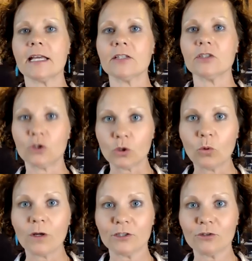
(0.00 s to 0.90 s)
and do
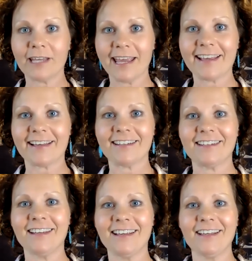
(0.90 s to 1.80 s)
what you
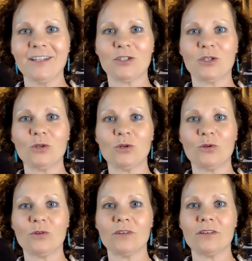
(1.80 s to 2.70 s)
can to
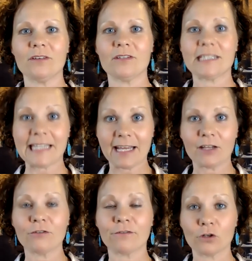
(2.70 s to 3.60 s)

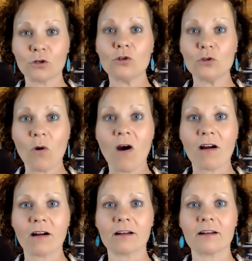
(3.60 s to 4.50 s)
stand for who you
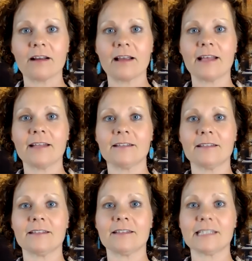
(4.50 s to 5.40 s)
are and
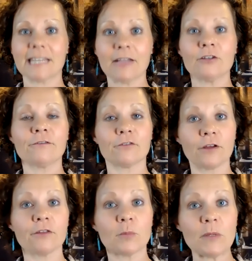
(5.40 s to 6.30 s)
stand for
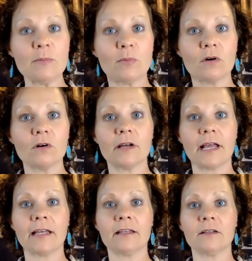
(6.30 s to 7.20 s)
other people
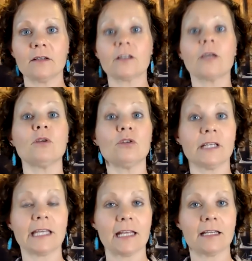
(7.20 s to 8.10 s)
and
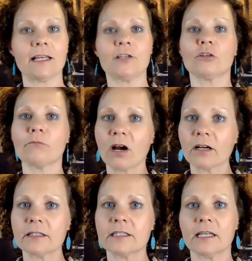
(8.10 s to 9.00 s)
communicate it in your
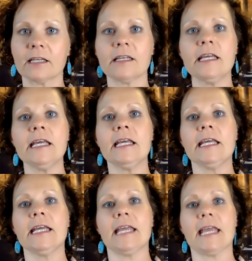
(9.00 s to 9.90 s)
marketing
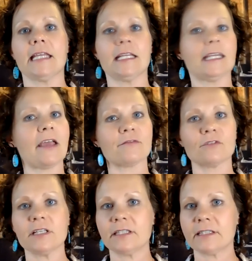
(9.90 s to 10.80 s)
and in
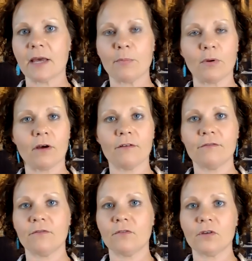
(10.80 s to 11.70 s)
every step of
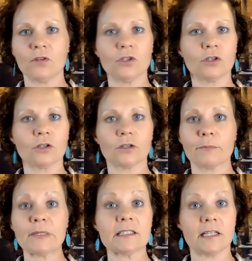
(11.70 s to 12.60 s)
your
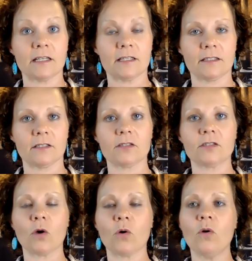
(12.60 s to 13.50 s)
business.
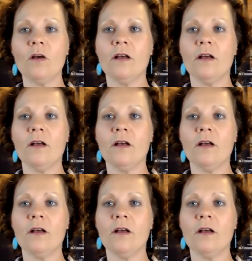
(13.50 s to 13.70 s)
So